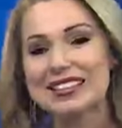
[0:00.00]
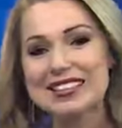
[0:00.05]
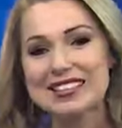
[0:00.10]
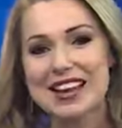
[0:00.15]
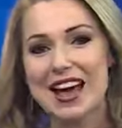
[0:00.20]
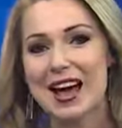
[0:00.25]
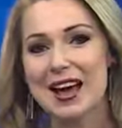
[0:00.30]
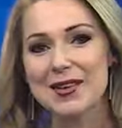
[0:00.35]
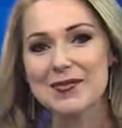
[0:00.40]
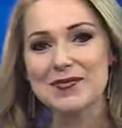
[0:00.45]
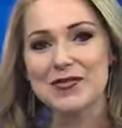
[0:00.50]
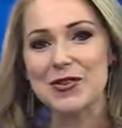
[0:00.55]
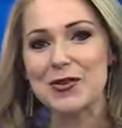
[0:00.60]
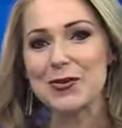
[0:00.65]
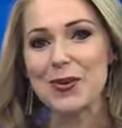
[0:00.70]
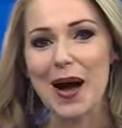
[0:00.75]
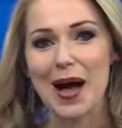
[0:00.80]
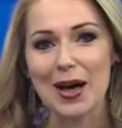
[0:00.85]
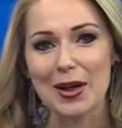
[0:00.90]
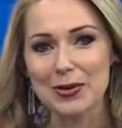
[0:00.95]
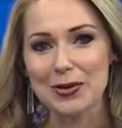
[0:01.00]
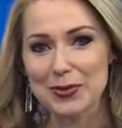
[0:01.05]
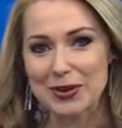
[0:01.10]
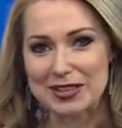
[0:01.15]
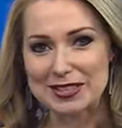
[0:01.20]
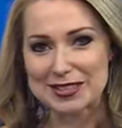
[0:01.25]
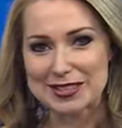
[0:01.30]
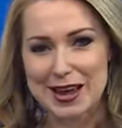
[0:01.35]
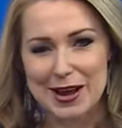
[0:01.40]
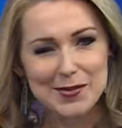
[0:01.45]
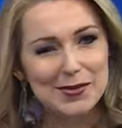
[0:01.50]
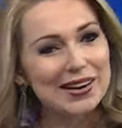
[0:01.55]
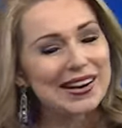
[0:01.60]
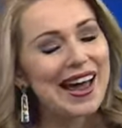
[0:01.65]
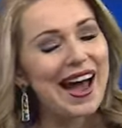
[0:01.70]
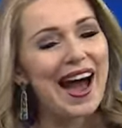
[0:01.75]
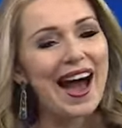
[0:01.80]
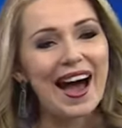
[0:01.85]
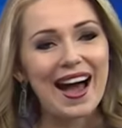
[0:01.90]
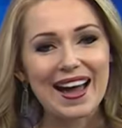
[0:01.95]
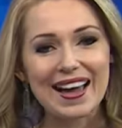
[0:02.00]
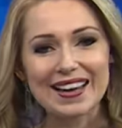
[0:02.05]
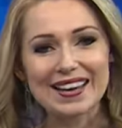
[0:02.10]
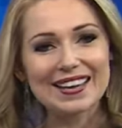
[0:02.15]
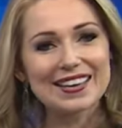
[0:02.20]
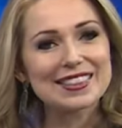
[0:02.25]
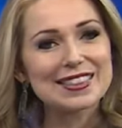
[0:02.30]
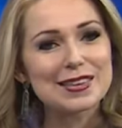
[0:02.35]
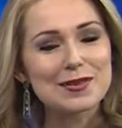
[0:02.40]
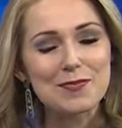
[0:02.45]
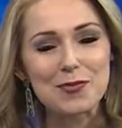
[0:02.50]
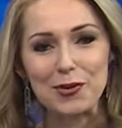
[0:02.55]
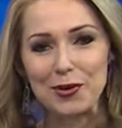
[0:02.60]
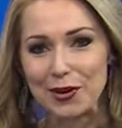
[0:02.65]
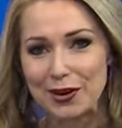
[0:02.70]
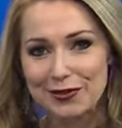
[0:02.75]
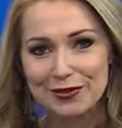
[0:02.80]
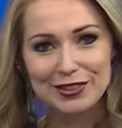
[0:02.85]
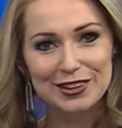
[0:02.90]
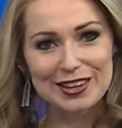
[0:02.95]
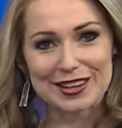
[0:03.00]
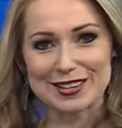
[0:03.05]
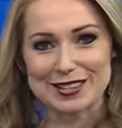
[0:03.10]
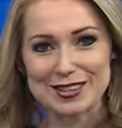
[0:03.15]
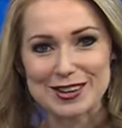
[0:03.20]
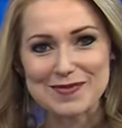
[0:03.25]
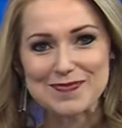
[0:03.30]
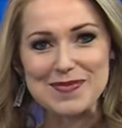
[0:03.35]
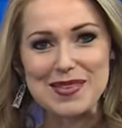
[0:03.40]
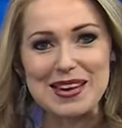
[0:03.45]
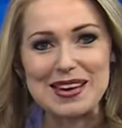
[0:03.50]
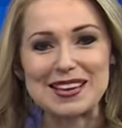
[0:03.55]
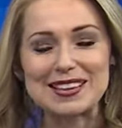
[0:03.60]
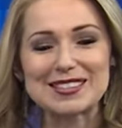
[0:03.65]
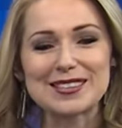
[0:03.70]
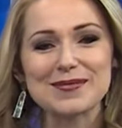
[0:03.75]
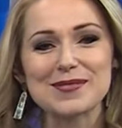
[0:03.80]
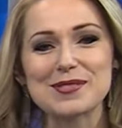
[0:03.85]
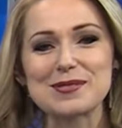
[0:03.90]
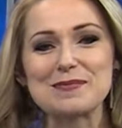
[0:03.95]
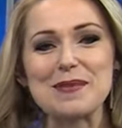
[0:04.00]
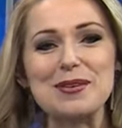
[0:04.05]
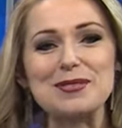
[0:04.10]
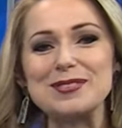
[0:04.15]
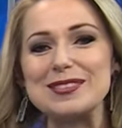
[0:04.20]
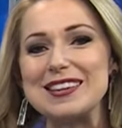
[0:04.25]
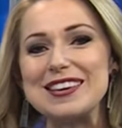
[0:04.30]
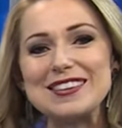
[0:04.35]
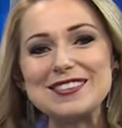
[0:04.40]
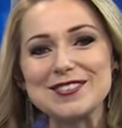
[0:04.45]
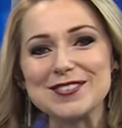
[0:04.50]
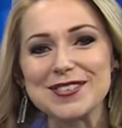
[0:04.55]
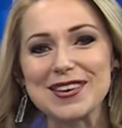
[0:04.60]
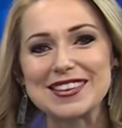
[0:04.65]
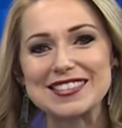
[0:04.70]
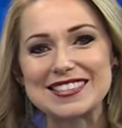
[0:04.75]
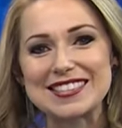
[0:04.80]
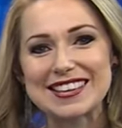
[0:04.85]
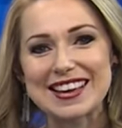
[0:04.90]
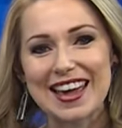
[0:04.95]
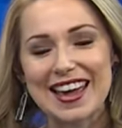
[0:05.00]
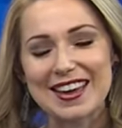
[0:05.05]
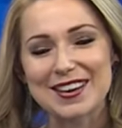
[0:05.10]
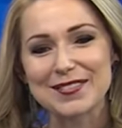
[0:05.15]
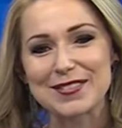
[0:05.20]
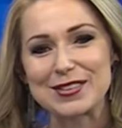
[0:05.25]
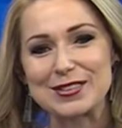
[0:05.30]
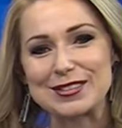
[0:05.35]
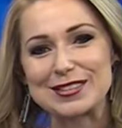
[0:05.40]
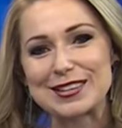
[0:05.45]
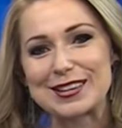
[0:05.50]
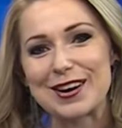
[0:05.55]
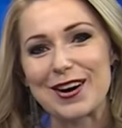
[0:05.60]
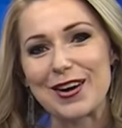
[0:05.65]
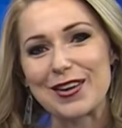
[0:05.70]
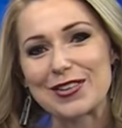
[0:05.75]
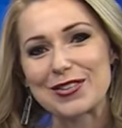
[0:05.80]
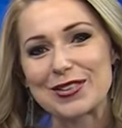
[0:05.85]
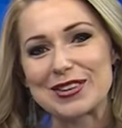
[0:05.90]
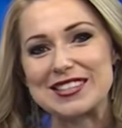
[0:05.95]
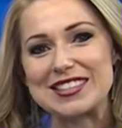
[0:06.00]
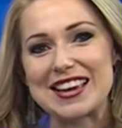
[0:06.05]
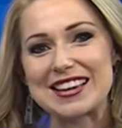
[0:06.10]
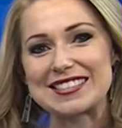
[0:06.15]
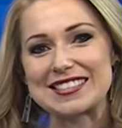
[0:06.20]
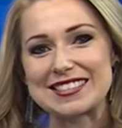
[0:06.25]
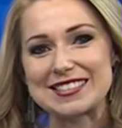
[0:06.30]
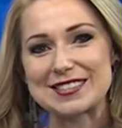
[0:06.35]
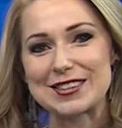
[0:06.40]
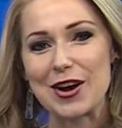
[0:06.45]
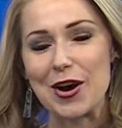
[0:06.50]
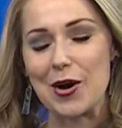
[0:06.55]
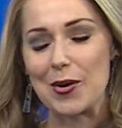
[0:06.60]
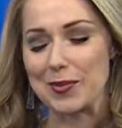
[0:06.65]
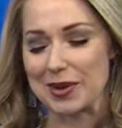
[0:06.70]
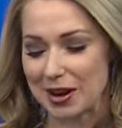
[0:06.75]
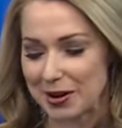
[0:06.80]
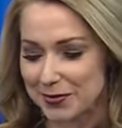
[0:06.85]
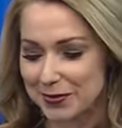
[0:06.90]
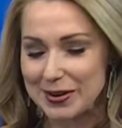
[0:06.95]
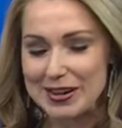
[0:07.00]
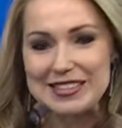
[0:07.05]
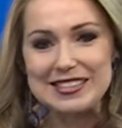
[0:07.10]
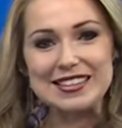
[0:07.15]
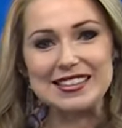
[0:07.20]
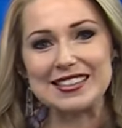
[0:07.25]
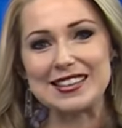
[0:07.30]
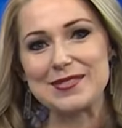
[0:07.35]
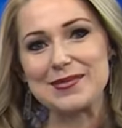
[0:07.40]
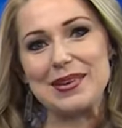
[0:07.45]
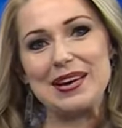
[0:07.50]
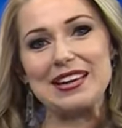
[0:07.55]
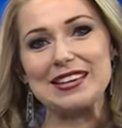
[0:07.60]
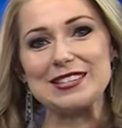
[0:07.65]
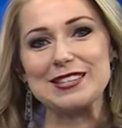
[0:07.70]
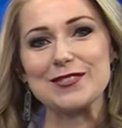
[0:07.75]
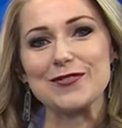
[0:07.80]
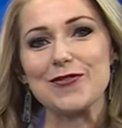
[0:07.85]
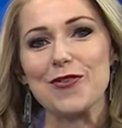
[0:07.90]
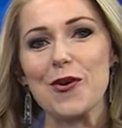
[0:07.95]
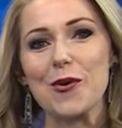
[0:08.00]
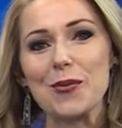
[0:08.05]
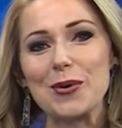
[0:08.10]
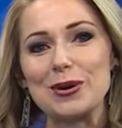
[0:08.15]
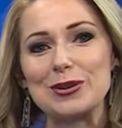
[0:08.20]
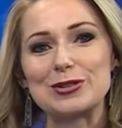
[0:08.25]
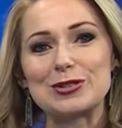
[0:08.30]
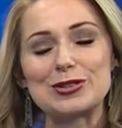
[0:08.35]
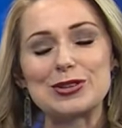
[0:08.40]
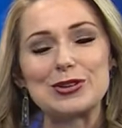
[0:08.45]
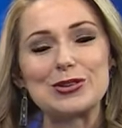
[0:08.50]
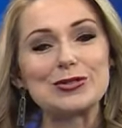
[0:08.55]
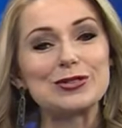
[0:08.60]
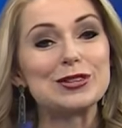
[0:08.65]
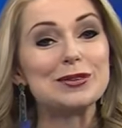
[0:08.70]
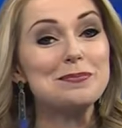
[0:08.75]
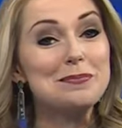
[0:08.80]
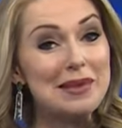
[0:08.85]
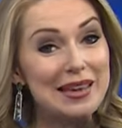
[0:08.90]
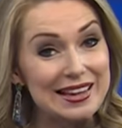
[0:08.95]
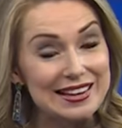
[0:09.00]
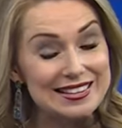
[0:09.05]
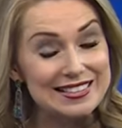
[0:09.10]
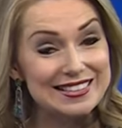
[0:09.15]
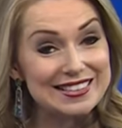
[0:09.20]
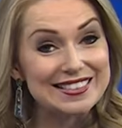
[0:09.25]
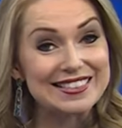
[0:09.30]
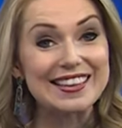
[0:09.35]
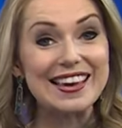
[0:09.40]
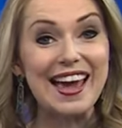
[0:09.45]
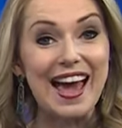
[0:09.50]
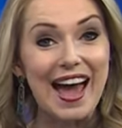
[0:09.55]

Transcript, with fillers: it's time for Wild Wednesday when I get the privilege of meeting some of the most interesting animals that call North Texas home. And I recently went to the Fort Worth Zoo to meet the